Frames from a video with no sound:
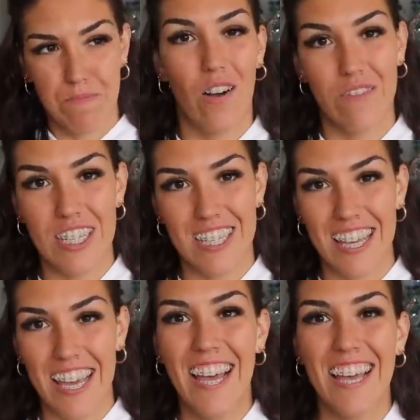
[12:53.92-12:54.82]

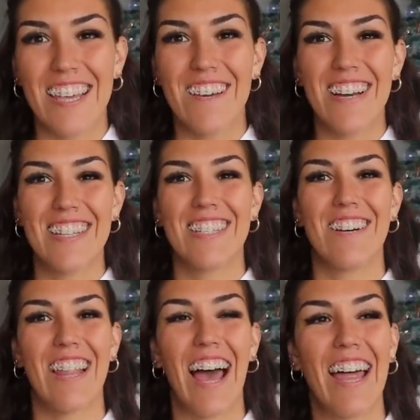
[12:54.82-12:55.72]
Obviously, you guys
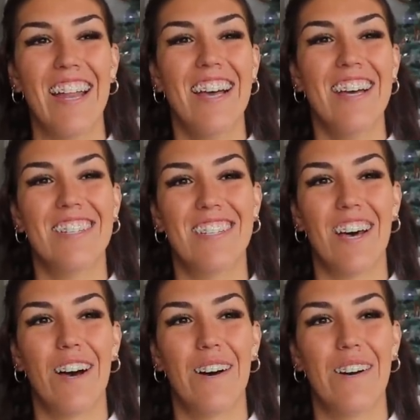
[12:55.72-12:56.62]
know that. So
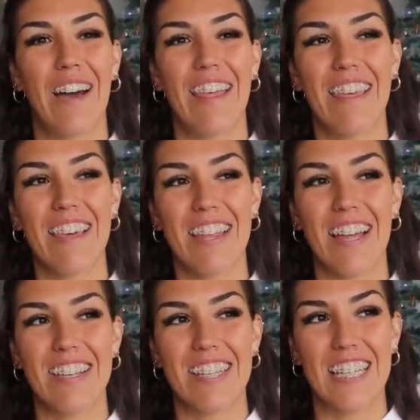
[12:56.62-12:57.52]
I think
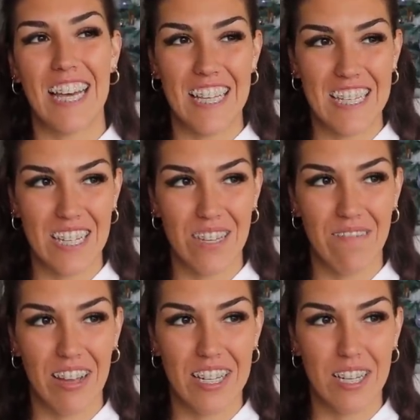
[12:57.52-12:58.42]
that does
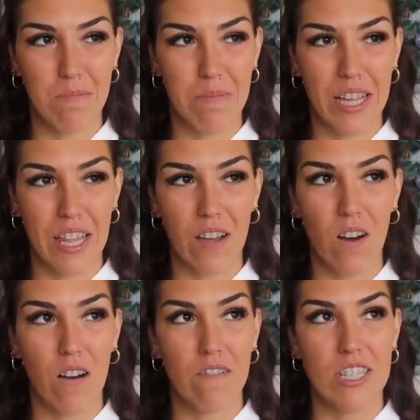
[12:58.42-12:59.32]
affect it a bit. Like,
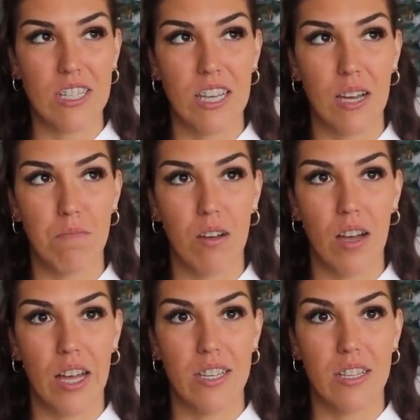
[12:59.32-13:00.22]
obviously I'm
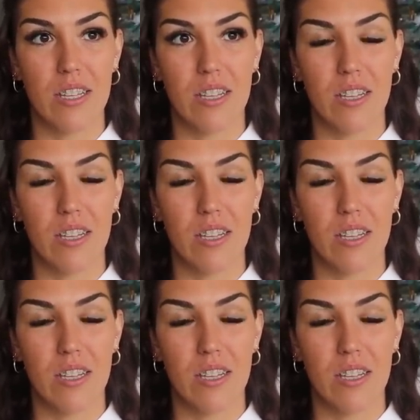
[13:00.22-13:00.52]
not